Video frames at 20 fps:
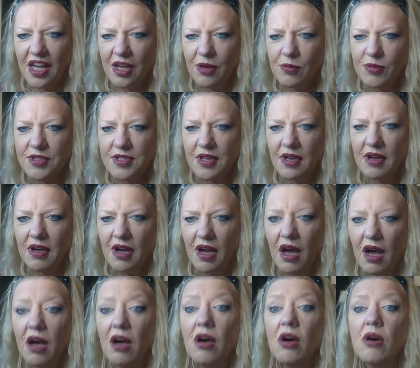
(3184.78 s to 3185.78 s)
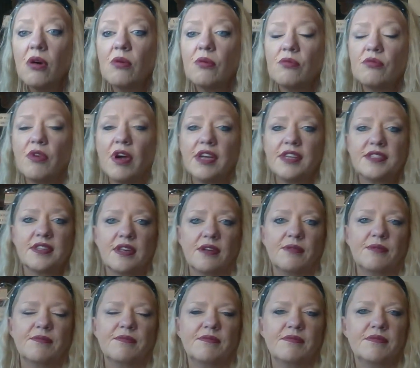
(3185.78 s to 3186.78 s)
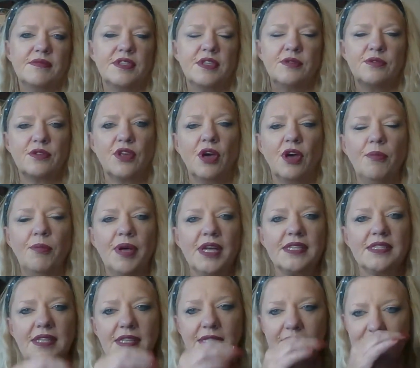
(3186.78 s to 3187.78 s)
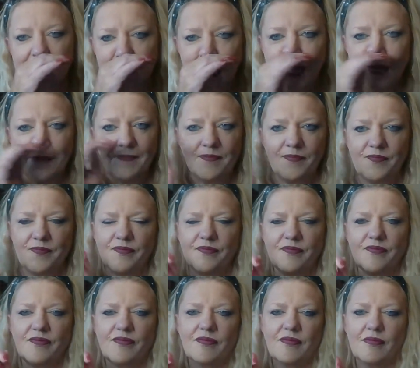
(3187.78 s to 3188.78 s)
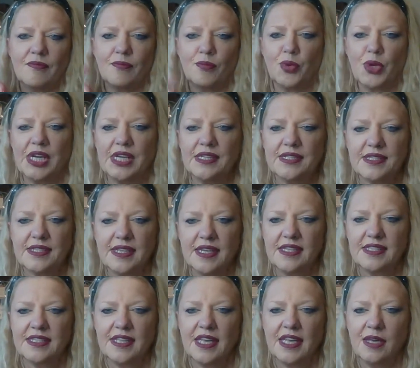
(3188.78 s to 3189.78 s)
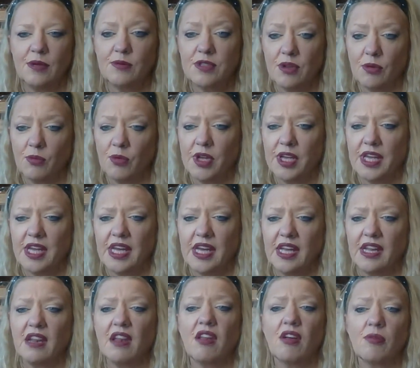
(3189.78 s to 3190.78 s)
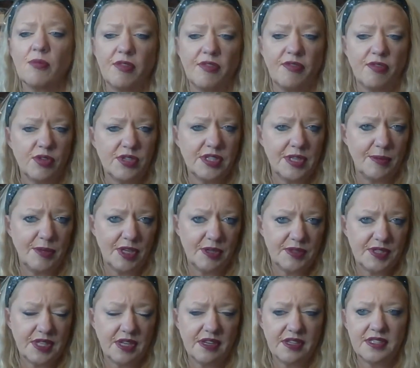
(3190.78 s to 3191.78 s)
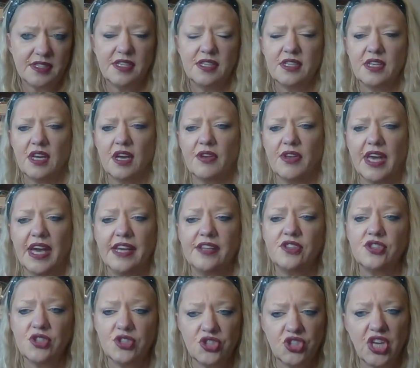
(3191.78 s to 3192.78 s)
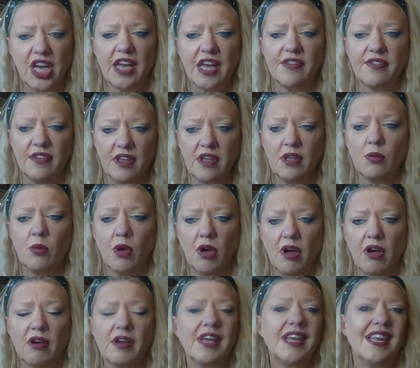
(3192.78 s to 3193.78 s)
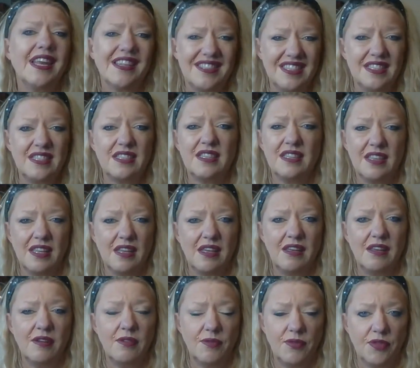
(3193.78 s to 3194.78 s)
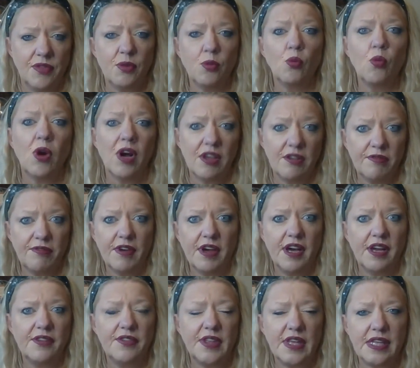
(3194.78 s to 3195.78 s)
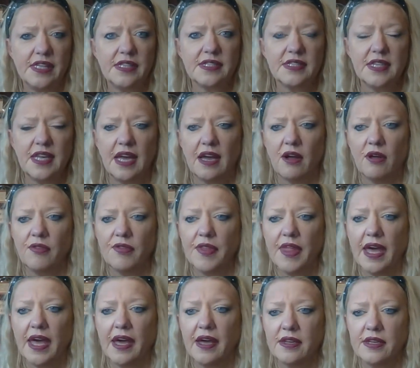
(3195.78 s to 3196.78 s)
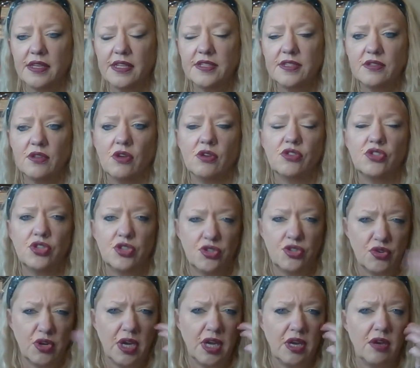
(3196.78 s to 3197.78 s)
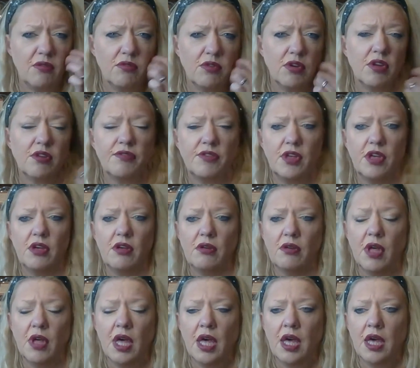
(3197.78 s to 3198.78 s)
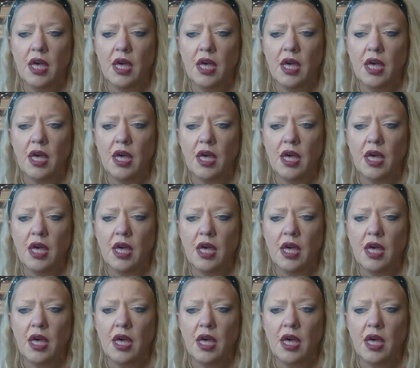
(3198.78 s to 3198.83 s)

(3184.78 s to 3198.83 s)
it was, so it's going back to the internet. Brigitte says it was not working long before Demio started. Okay, just check that you are connected to the Wi-Fi, the internet on that, and it's not just trying to run off your